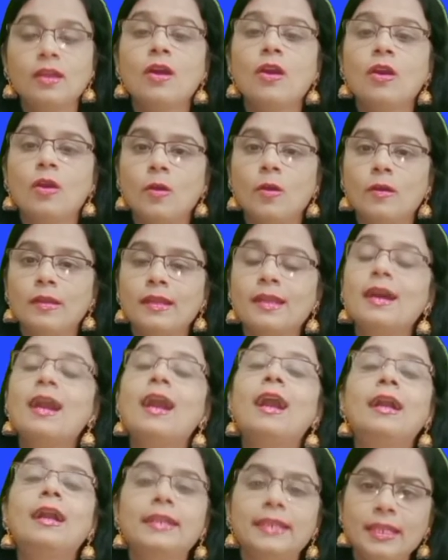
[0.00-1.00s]
or
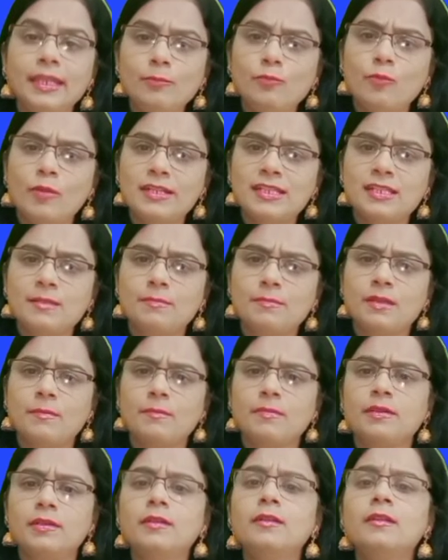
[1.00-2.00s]
our team WhatsApp
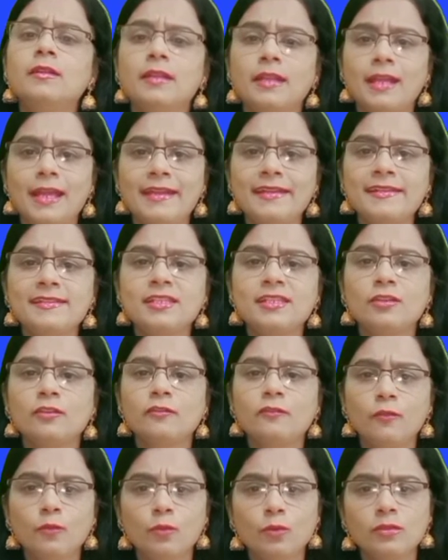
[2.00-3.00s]
number
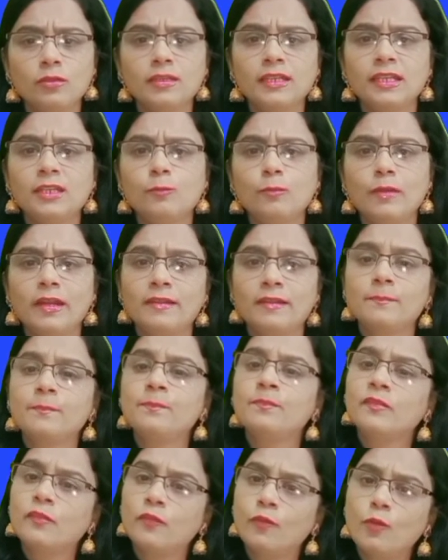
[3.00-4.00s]

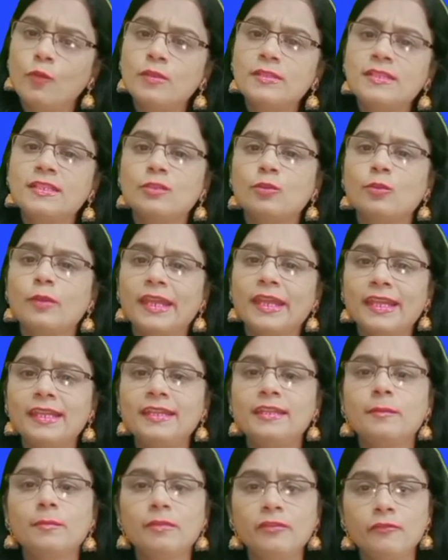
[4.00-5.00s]

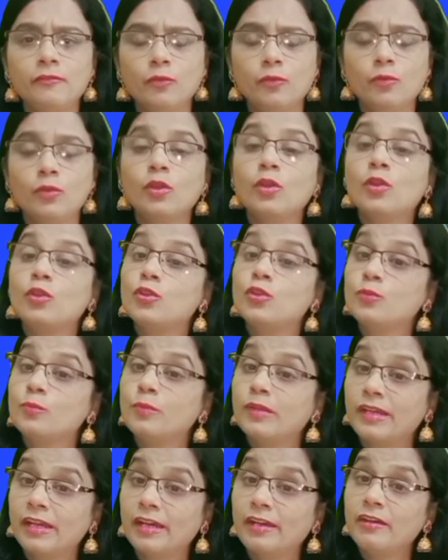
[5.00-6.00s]
90431408444 to
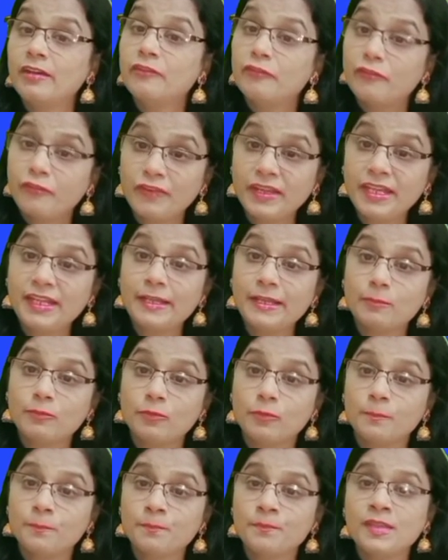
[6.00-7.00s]
book a free
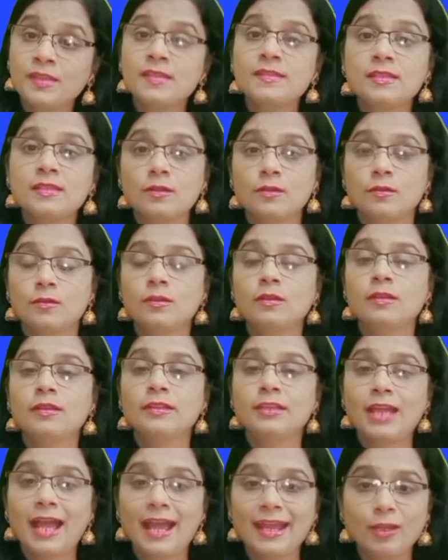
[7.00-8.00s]
demo. So,
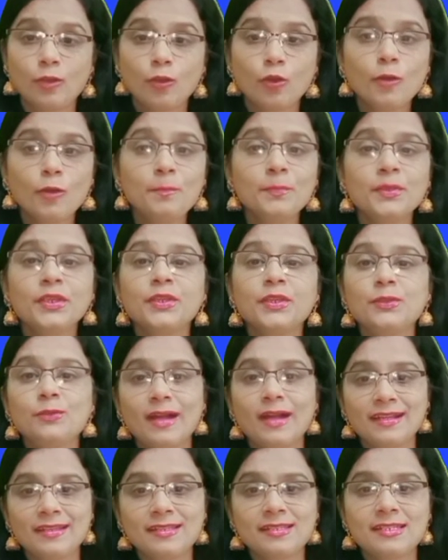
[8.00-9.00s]
I hope you
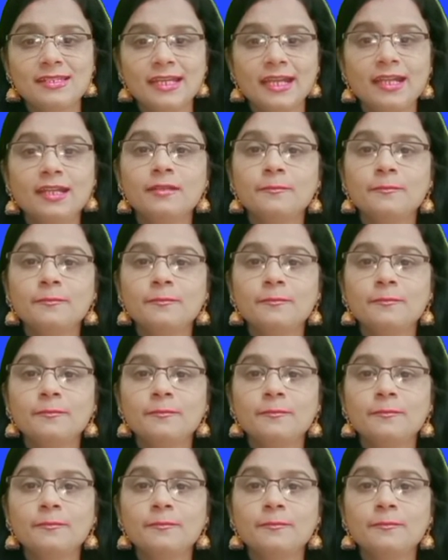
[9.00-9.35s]
understand.